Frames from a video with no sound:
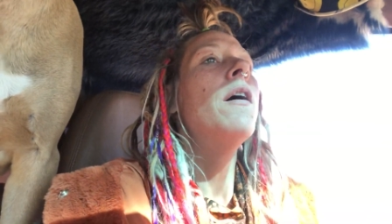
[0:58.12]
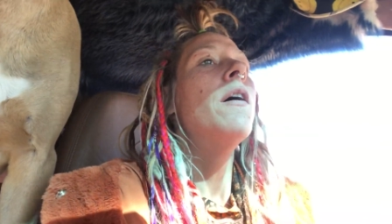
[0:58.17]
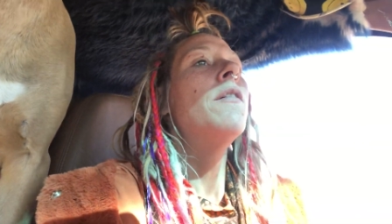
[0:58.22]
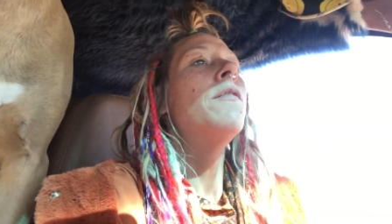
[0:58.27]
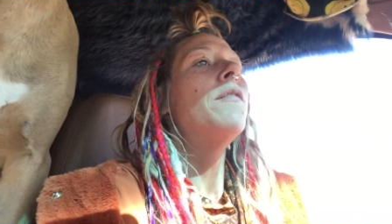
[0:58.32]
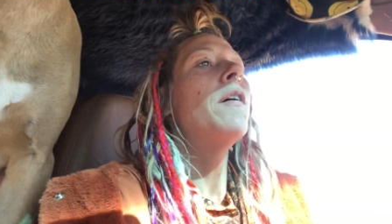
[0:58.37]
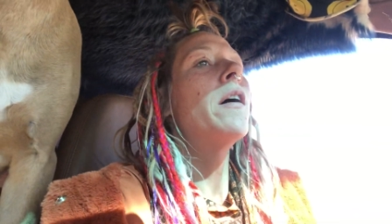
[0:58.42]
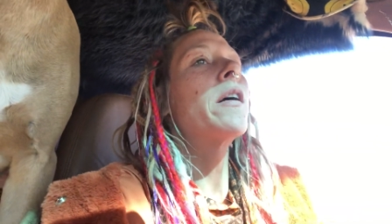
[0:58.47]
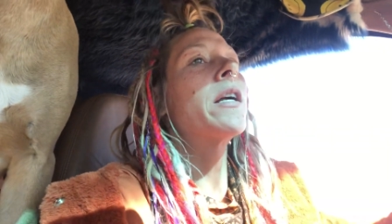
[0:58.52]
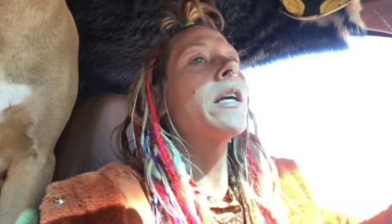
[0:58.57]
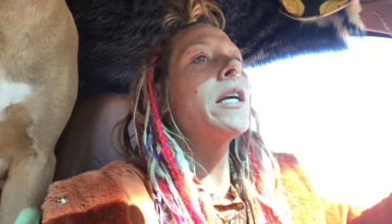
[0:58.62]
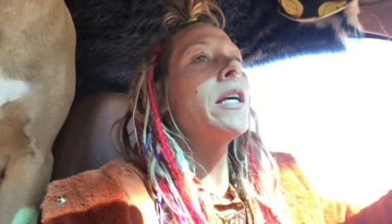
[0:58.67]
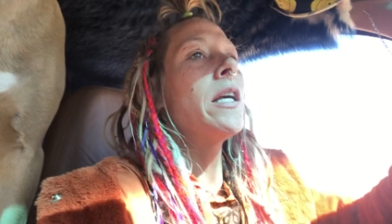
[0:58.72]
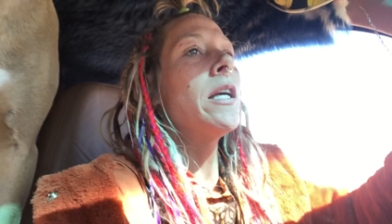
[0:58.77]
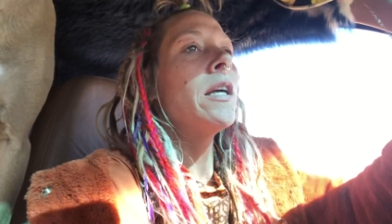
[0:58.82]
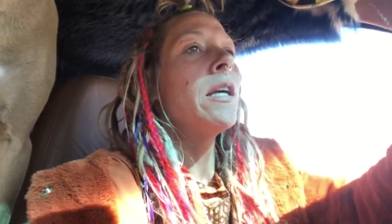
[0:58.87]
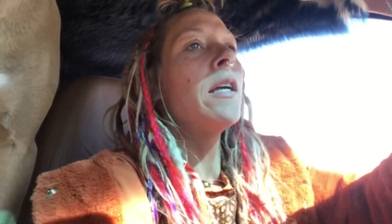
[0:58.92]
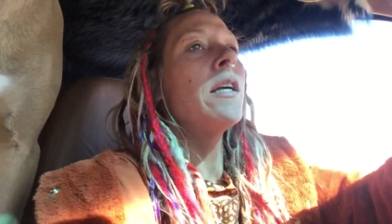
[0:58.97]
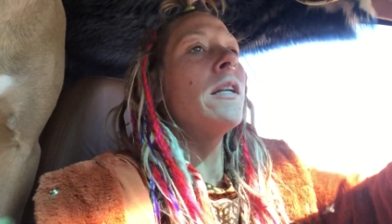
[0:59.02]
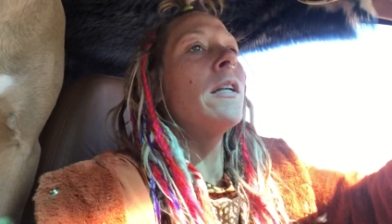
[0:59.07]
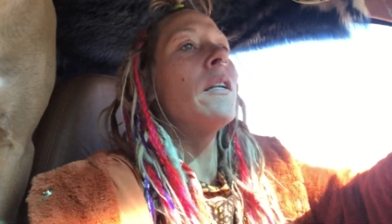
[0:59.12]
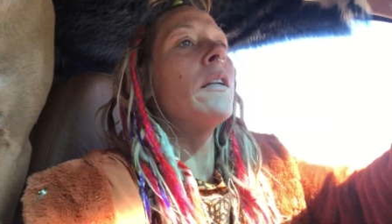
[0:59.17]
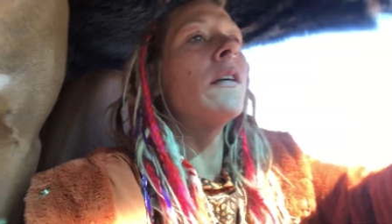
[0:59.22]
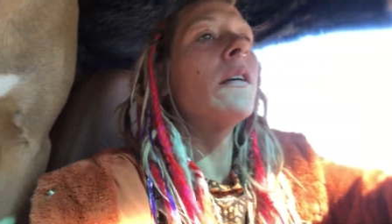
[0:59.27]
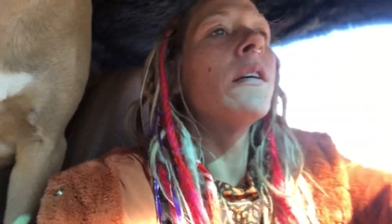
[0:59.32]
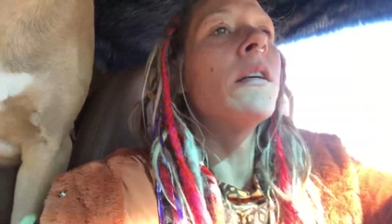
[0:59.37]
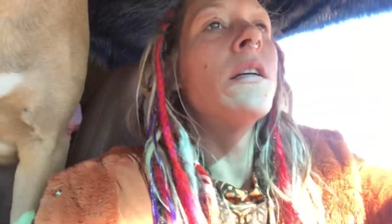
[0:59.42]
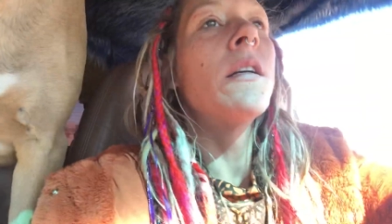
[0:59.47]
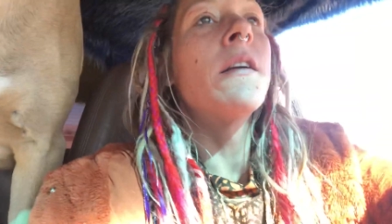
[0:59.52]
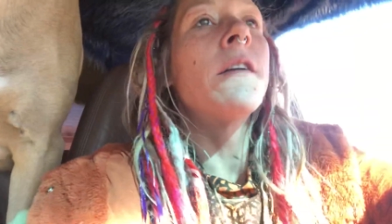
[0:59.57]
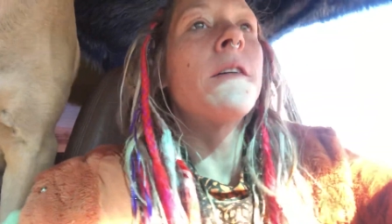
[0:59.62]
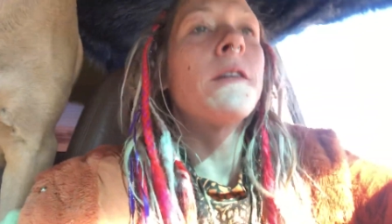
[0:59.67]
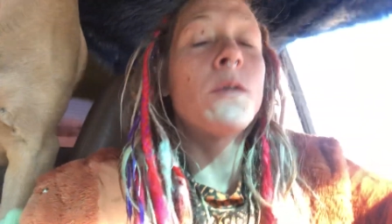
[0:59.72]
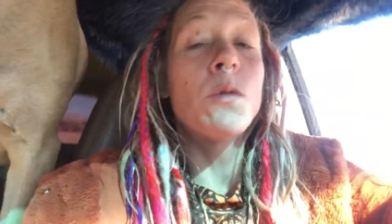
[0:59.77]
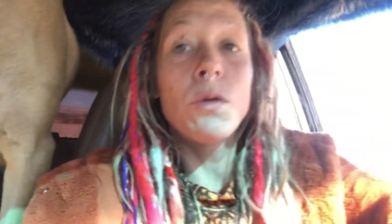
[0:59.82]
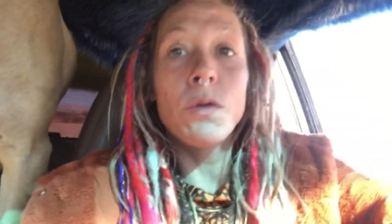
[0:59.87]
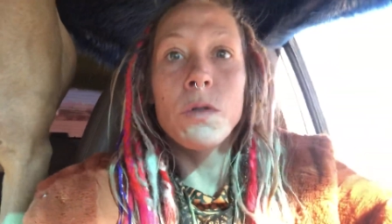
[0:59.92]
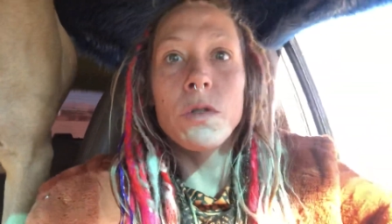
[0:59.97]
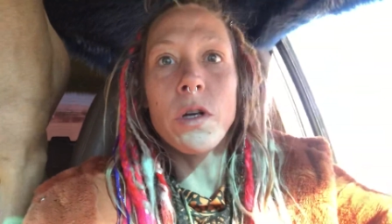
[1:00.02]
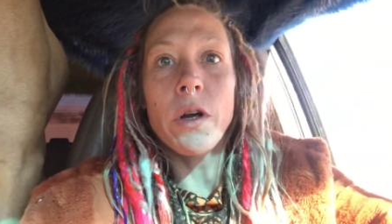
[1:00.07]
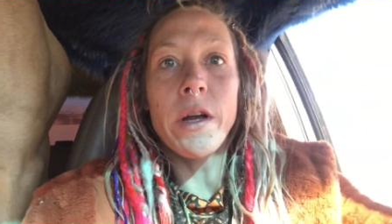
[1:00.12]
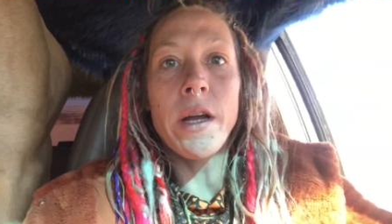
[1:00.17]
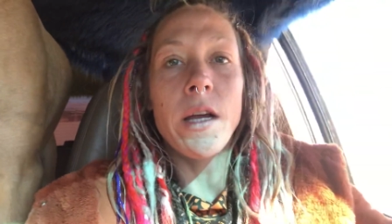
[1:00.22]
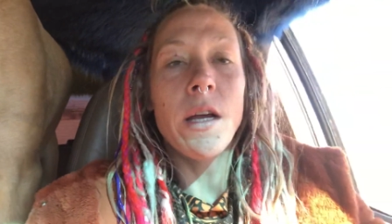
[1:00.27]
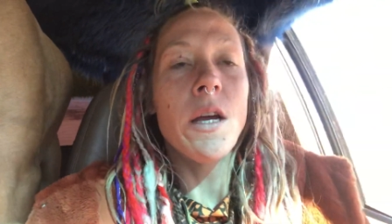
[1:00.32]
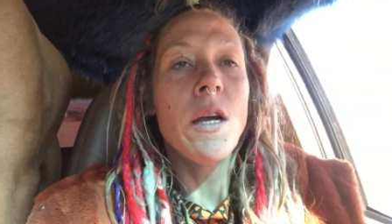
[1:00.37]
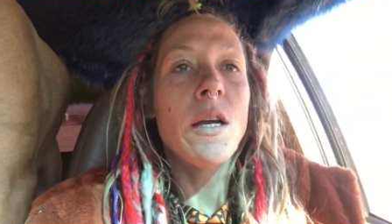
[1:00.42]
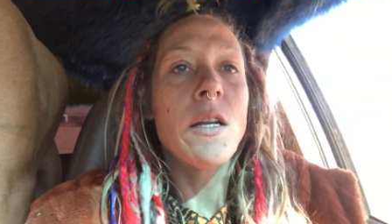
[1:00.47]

fucking, ooh, sorry,